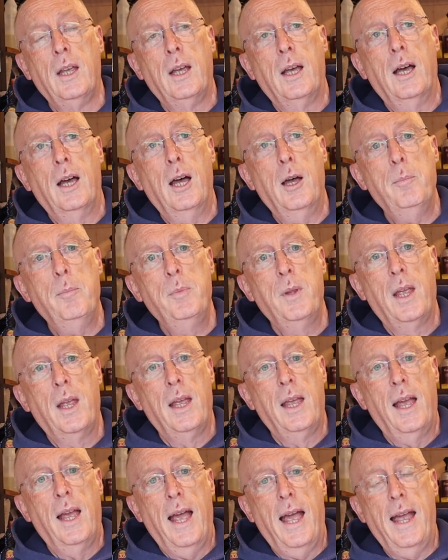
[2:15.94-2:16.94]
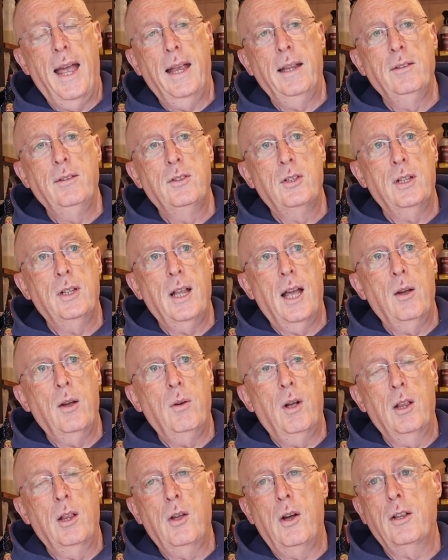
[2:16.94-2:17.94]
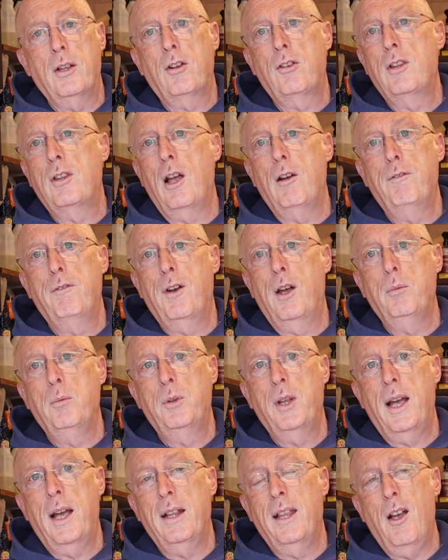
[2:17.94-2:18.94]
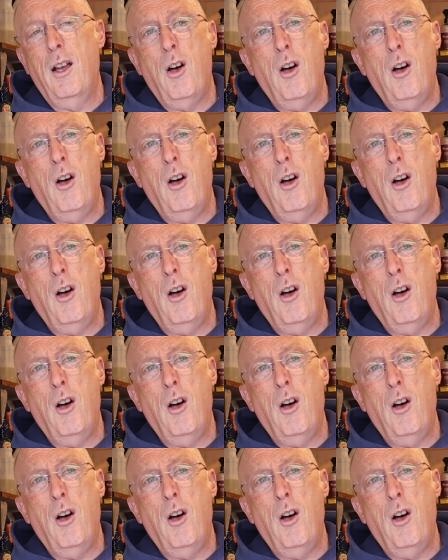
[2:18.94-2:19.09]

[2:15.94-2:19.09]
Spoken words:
And you know, a lot of the snow foams out there,